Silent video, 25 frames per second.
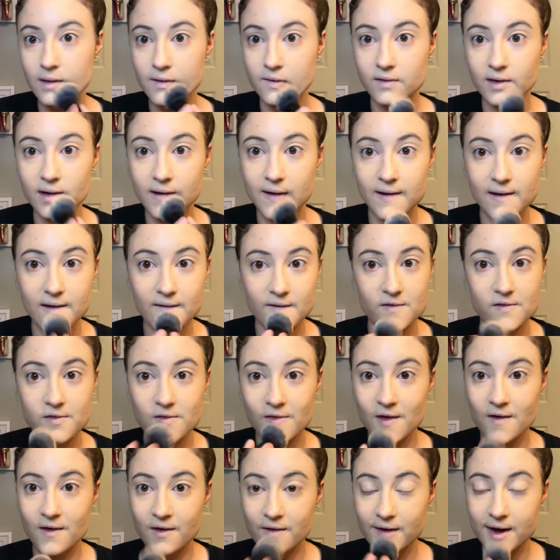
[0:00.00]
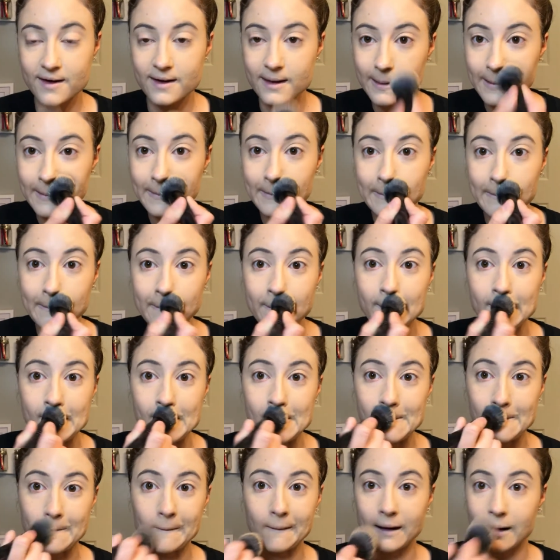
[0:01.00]
If I have longer days
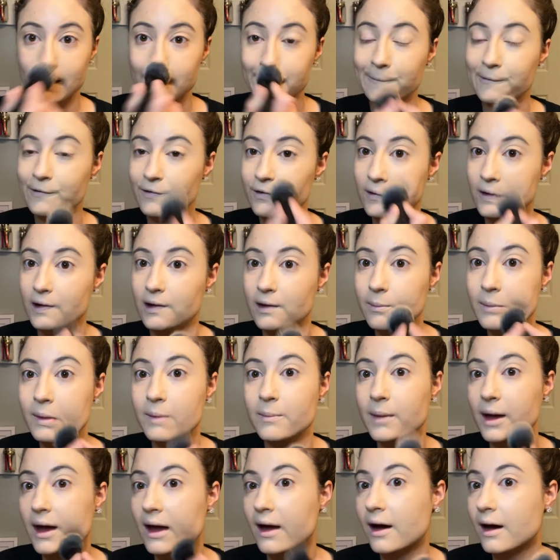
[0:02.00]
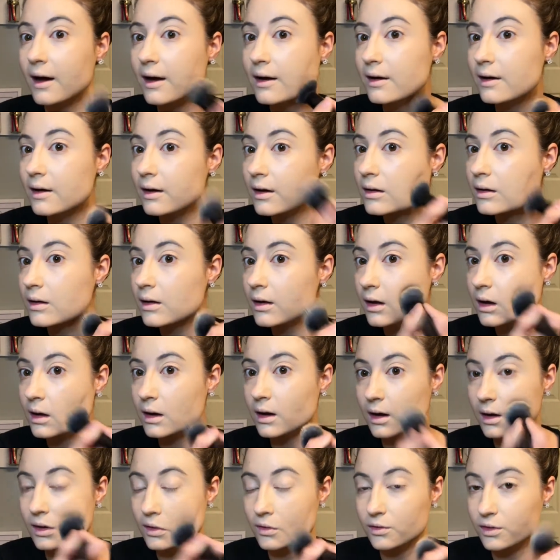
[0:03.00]
where I just need to be matte
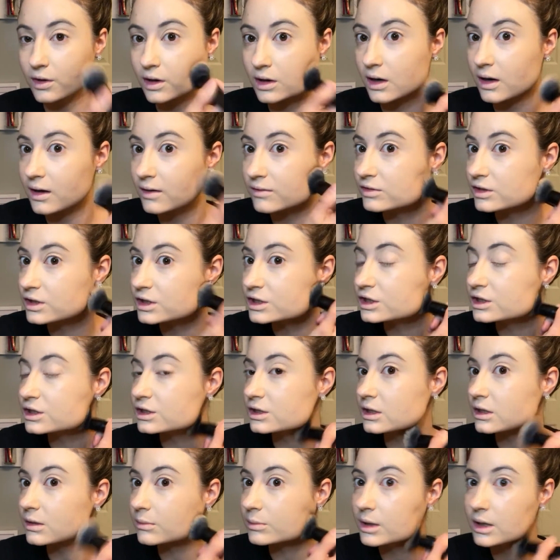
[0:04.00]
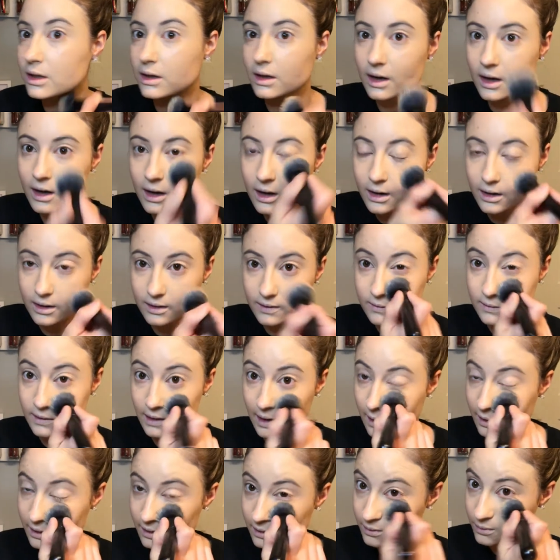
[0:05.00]
and I know the coverage is going to be there and it's
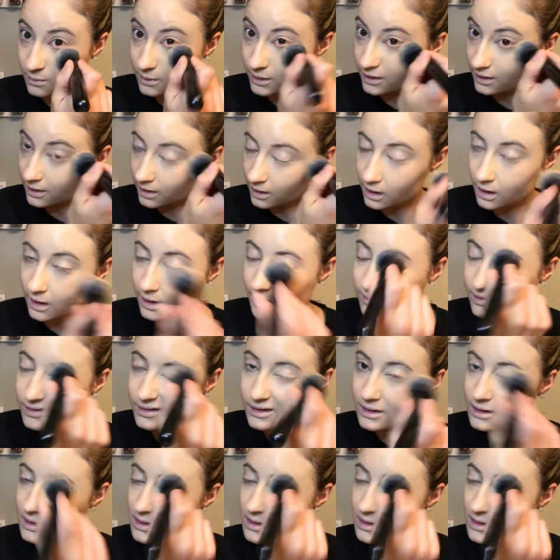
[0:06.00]
not going to wear off,